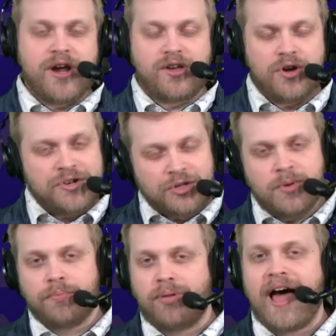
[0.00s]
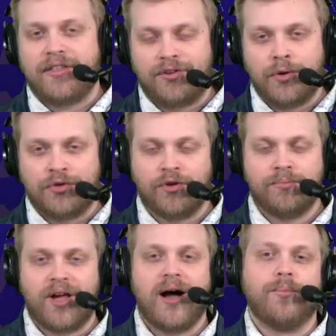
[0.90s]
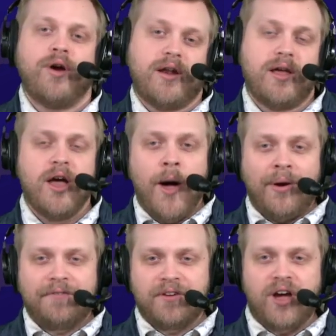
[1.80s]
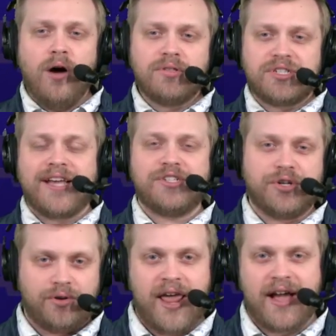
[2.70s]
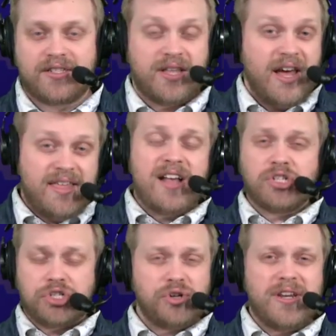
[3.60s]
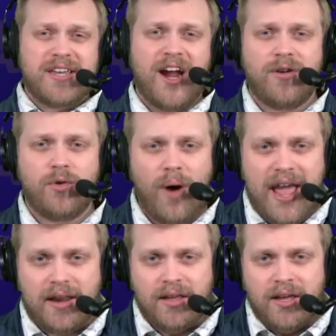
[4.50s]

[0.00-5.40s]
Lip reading: it could just be platitudes from Tom Brady, but if the GOAT says you're next, that should carry weight.